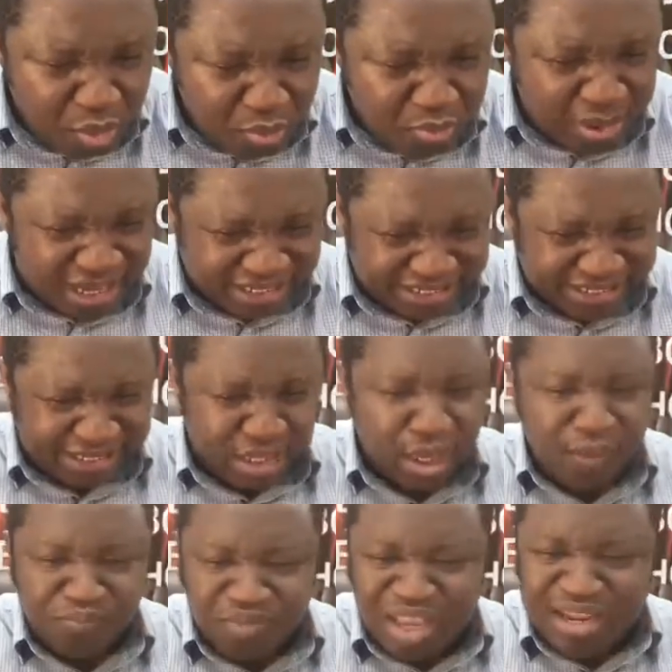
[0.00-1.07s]
double
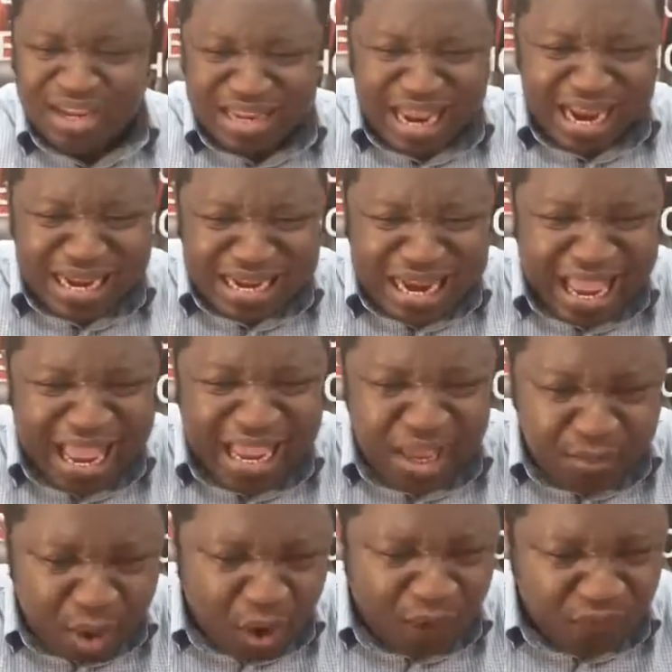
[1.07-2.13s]
blessing. In the
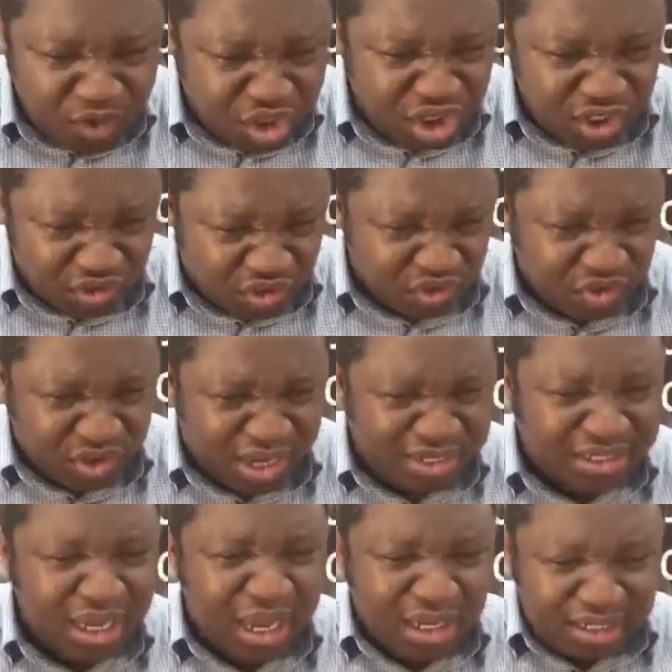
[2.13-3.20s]
name of Jesus
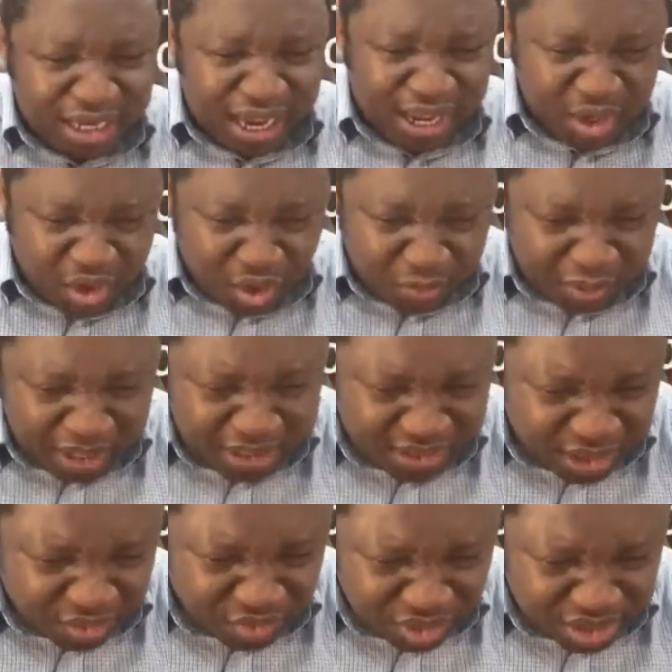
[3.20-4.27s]
Christ. Thank you,
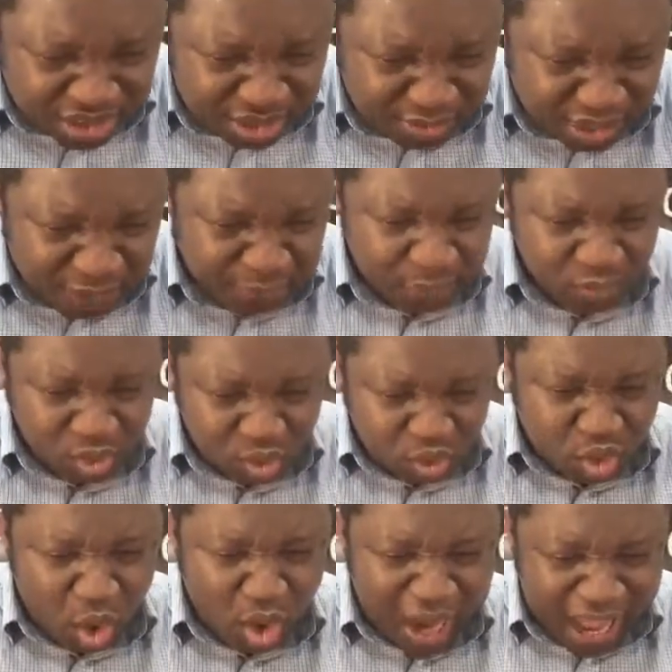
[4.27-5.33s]
blessed Redeemer.
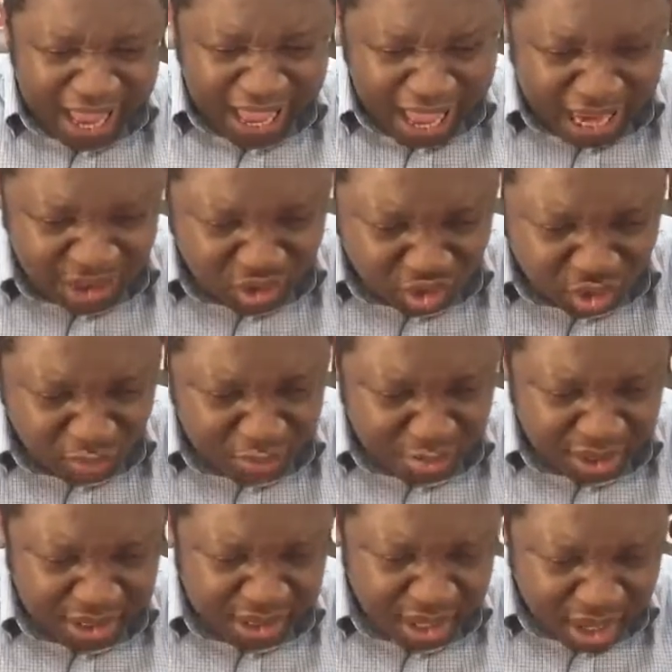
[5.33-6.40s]
So I ask
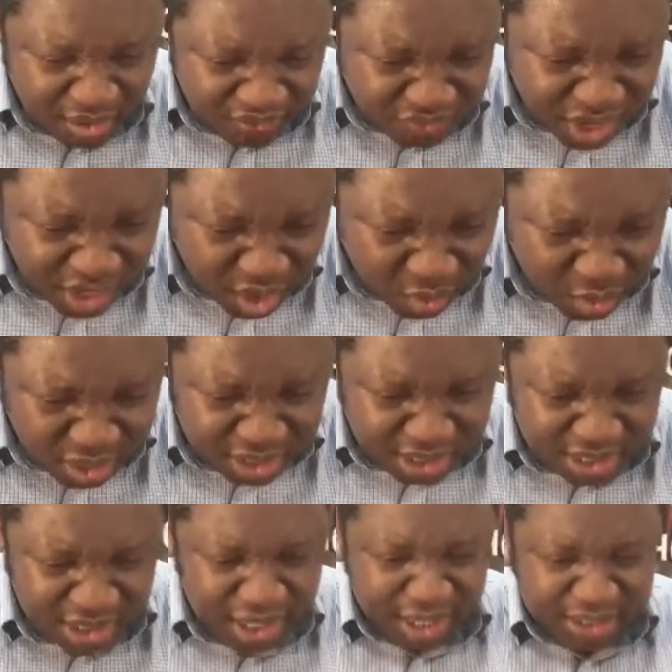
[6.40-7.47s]
somebody very
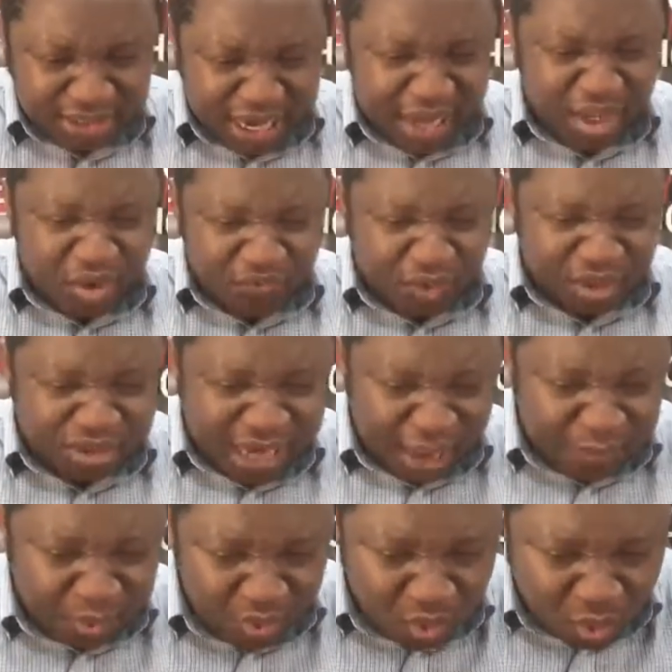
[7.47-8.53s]
quickly. Thank you for
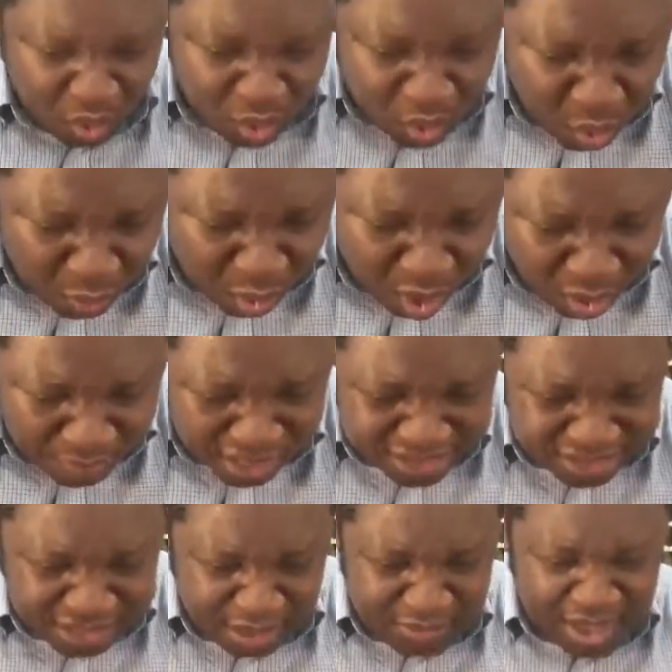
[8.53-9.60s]
typing
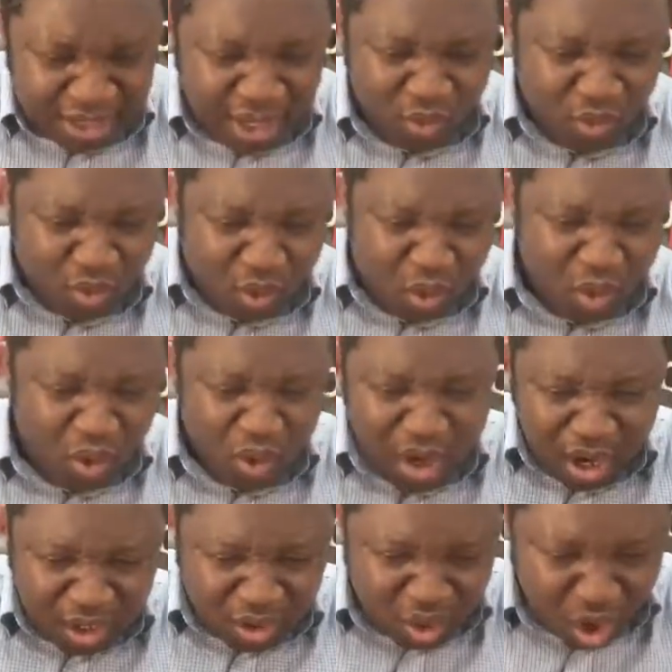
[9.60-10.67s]
Ubobas in the make
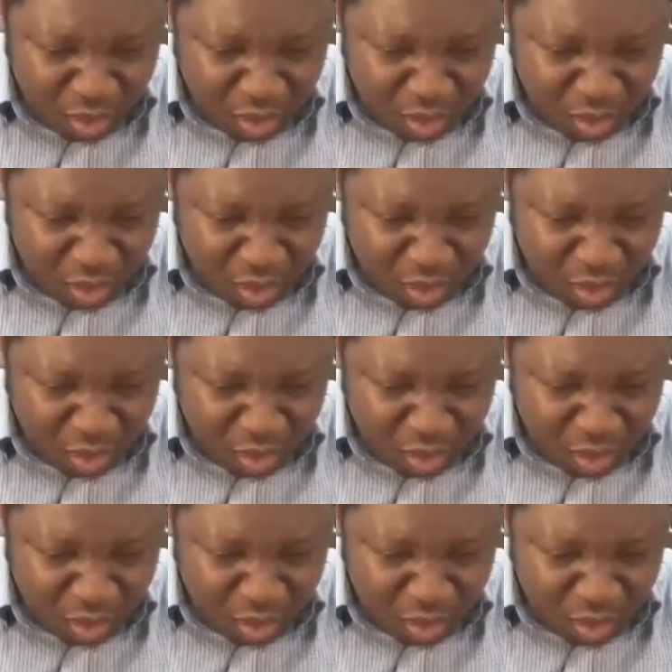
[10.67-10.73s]
uko